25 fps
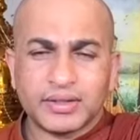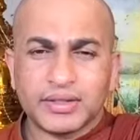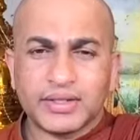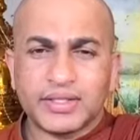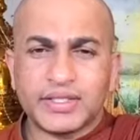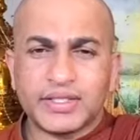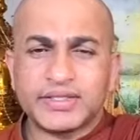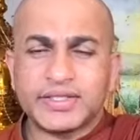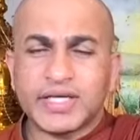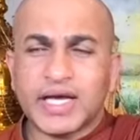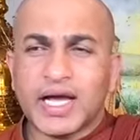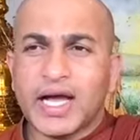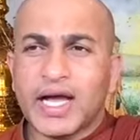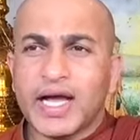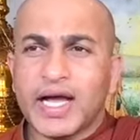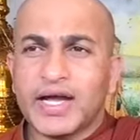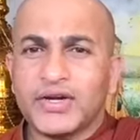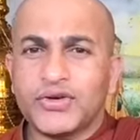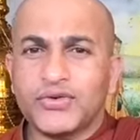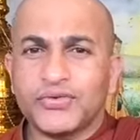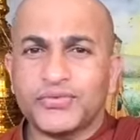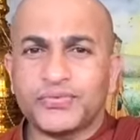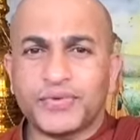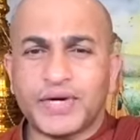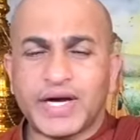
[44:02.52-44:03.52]
desire
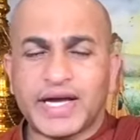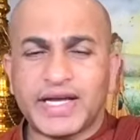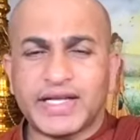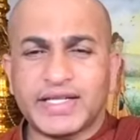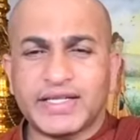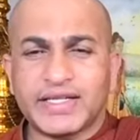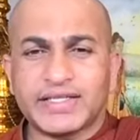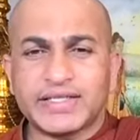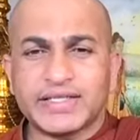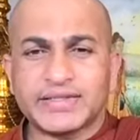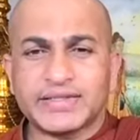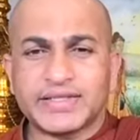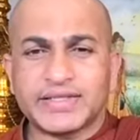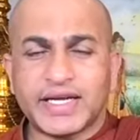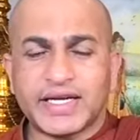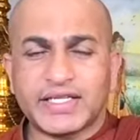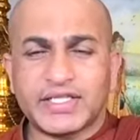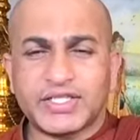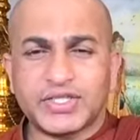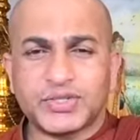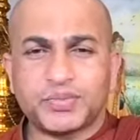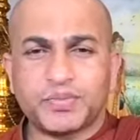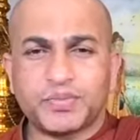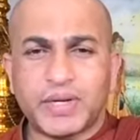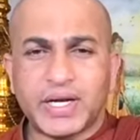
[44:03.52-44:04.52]
to find the
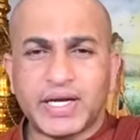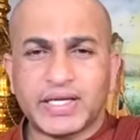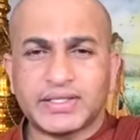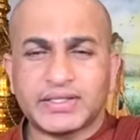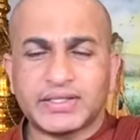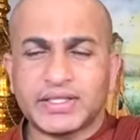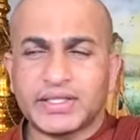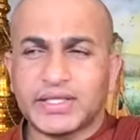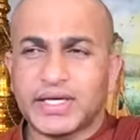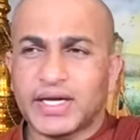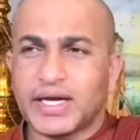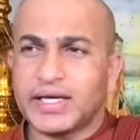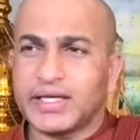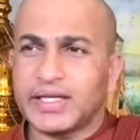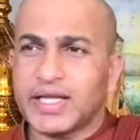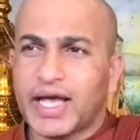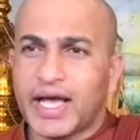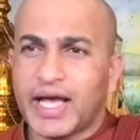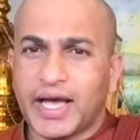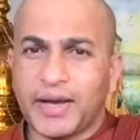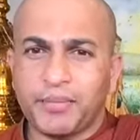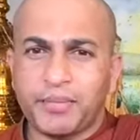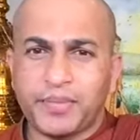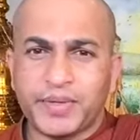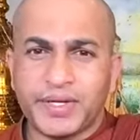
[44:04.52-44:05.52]
satisfaction and the
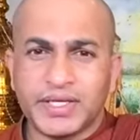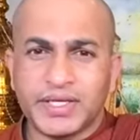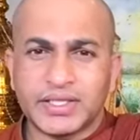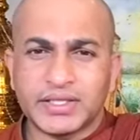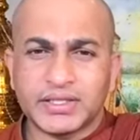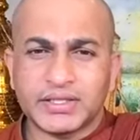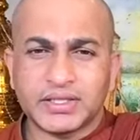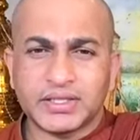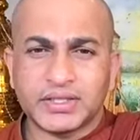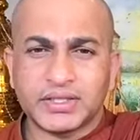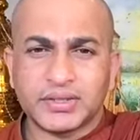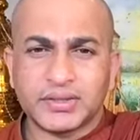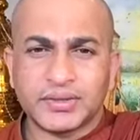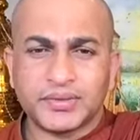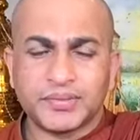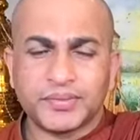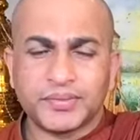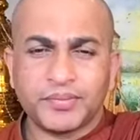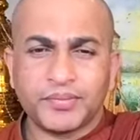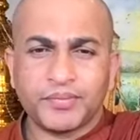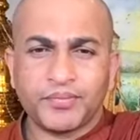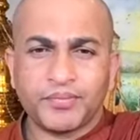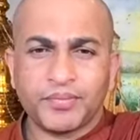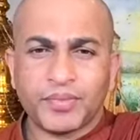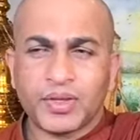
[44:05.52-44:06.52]
happiness
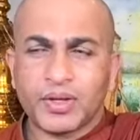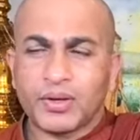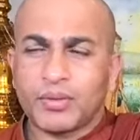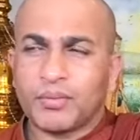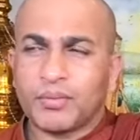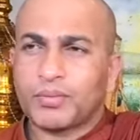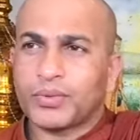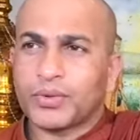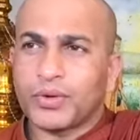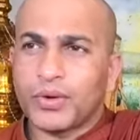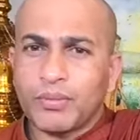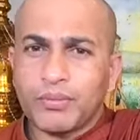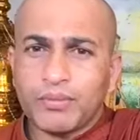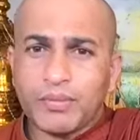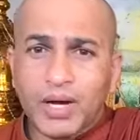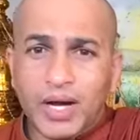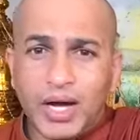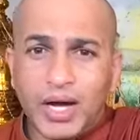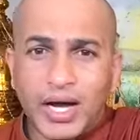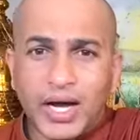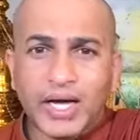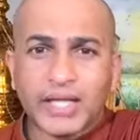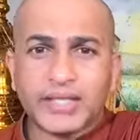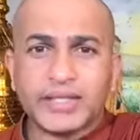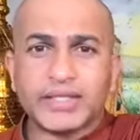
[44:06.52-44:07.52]
from
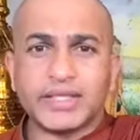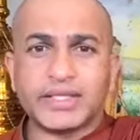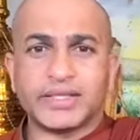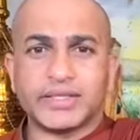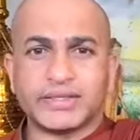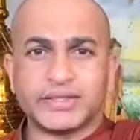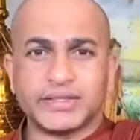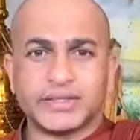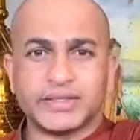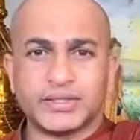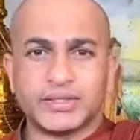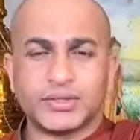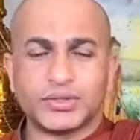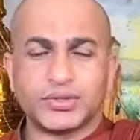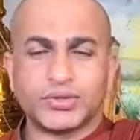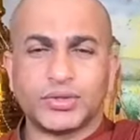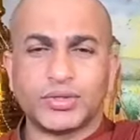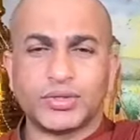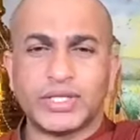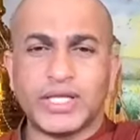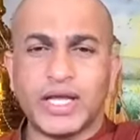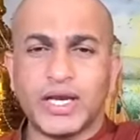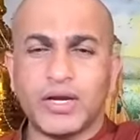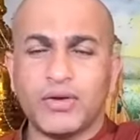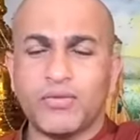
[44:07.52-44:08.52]
others. So
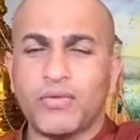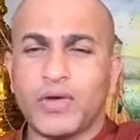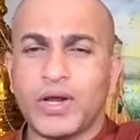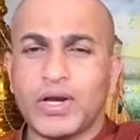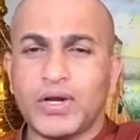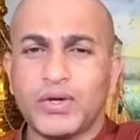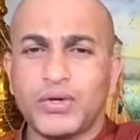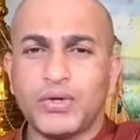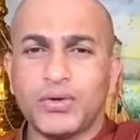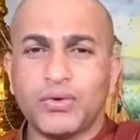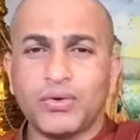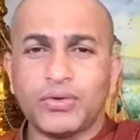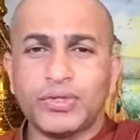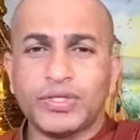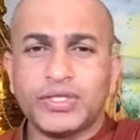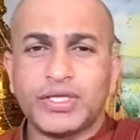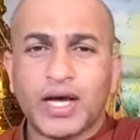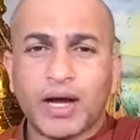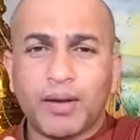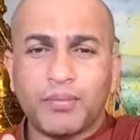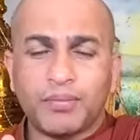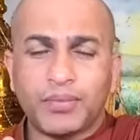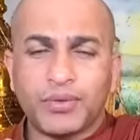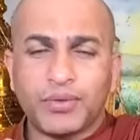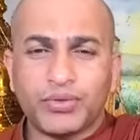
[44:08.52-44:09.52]
then when you
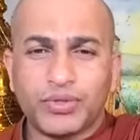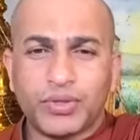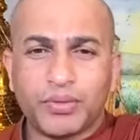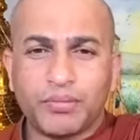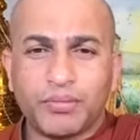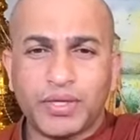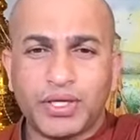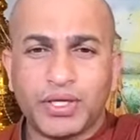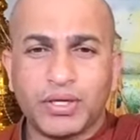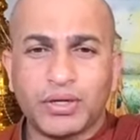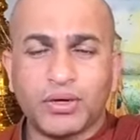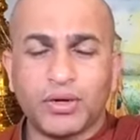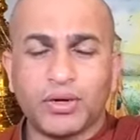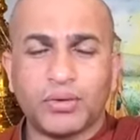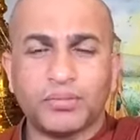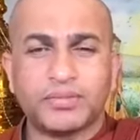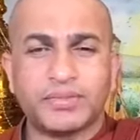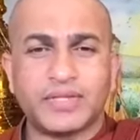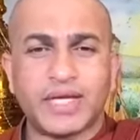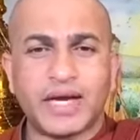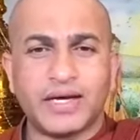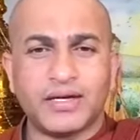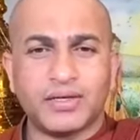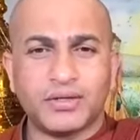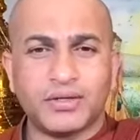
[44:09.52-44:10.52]
jump to the middle of
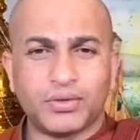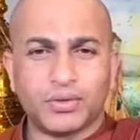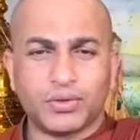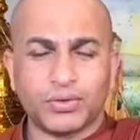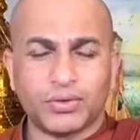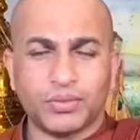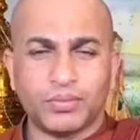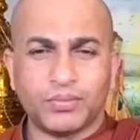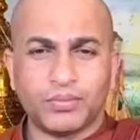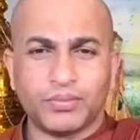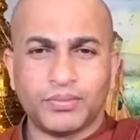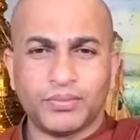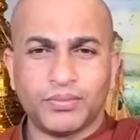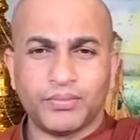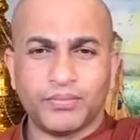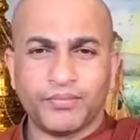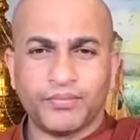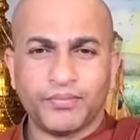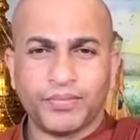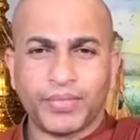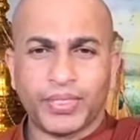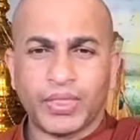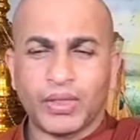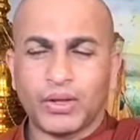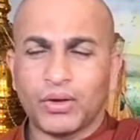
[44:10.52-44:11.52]
that group
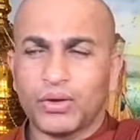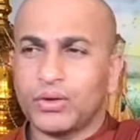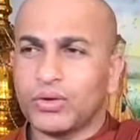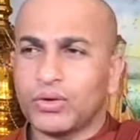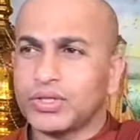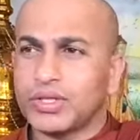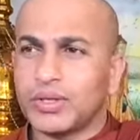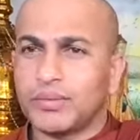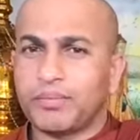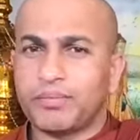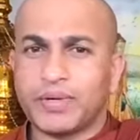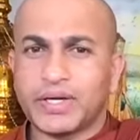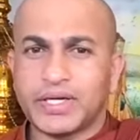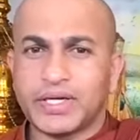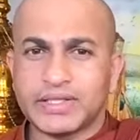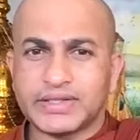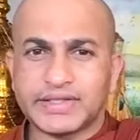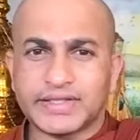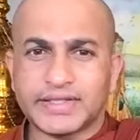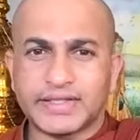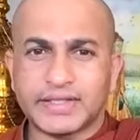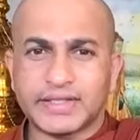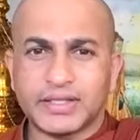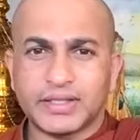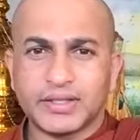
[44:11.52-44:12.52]
or the
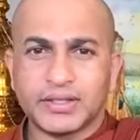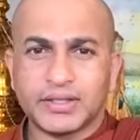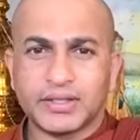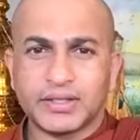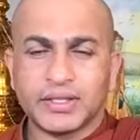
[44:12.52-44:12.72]
person,